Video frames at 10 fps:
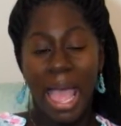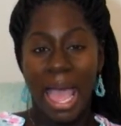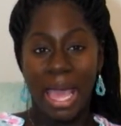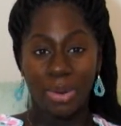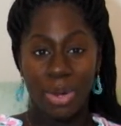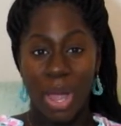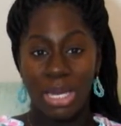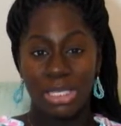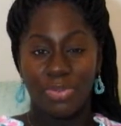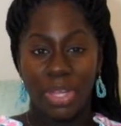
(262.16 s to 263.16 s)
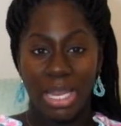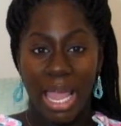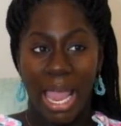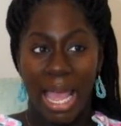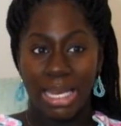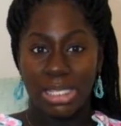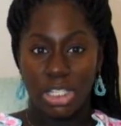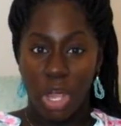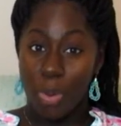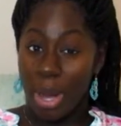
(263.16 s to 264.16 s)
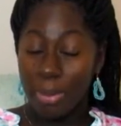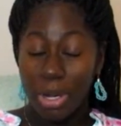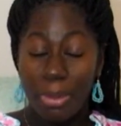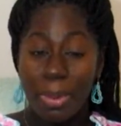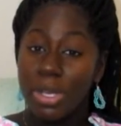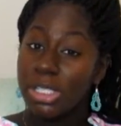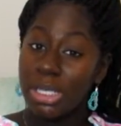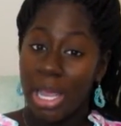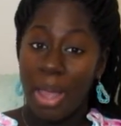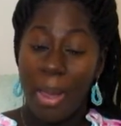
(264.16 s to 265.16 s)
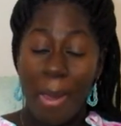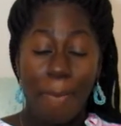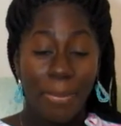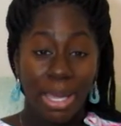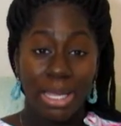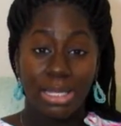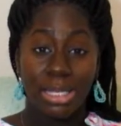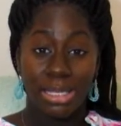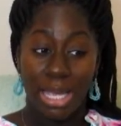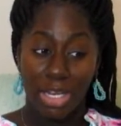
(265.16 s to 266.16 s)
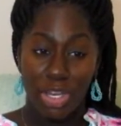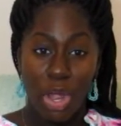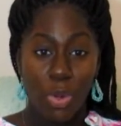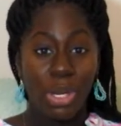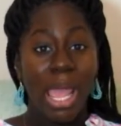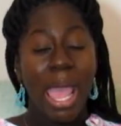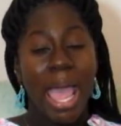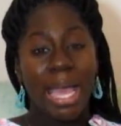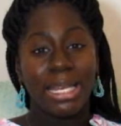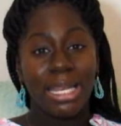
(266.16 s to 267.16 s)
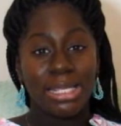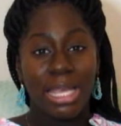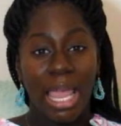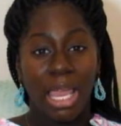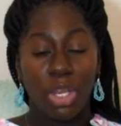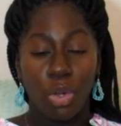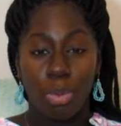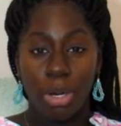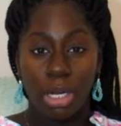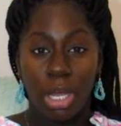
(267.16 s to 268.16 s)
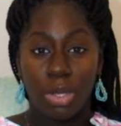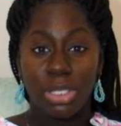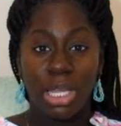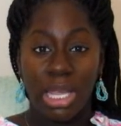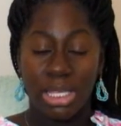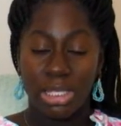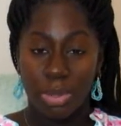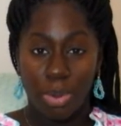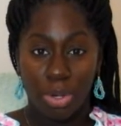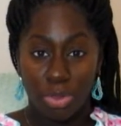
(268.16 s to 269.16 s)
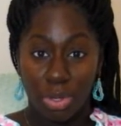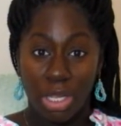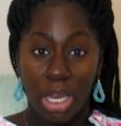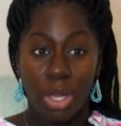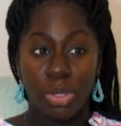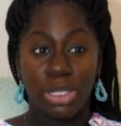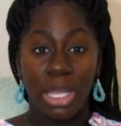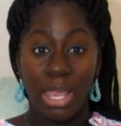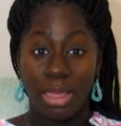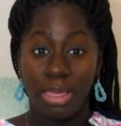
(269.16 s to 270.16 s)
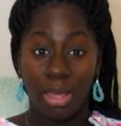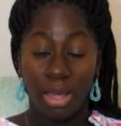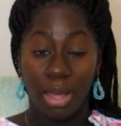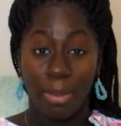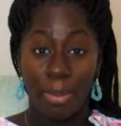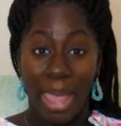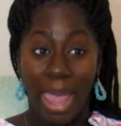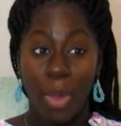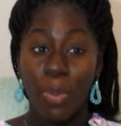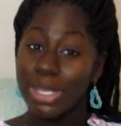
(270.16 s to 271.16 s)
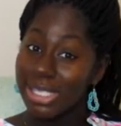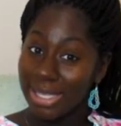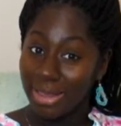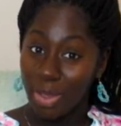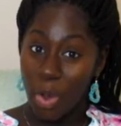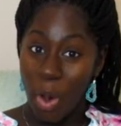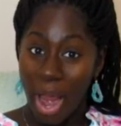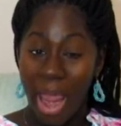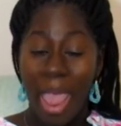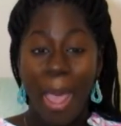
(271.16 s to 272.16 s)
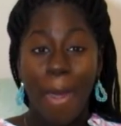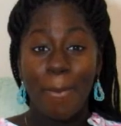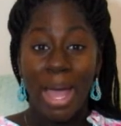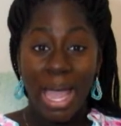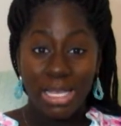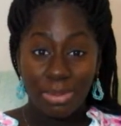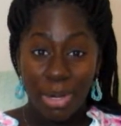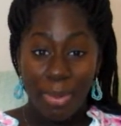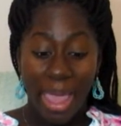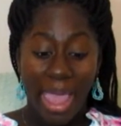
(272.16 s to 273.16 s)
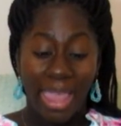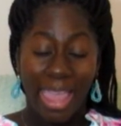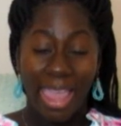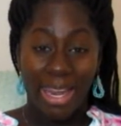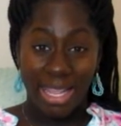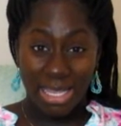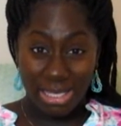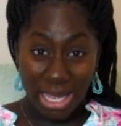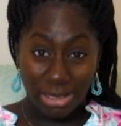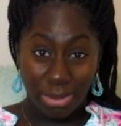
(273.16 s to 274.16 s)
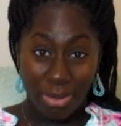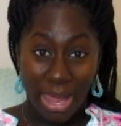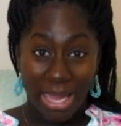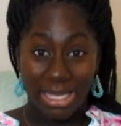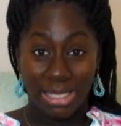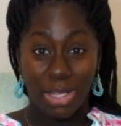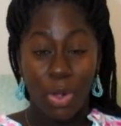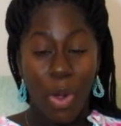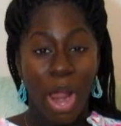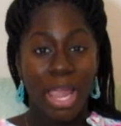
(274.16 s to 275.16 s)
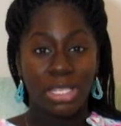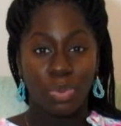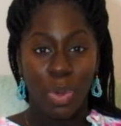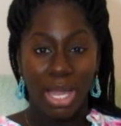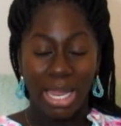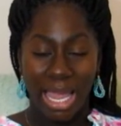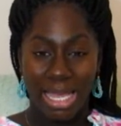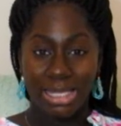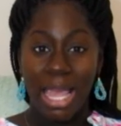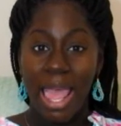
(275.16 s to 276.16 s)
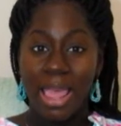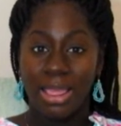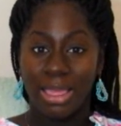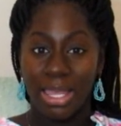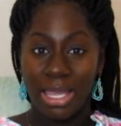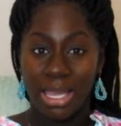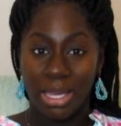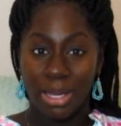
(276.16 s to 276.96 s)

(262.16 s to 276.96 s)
I don't know. I just feel like I need to know what I'm going to be pushing out. But since I don't, I did take newborn clothes and 0 to 3 clothes in the bag, which is in the car. My hospital bag and his hospital bag is in the car, as well as the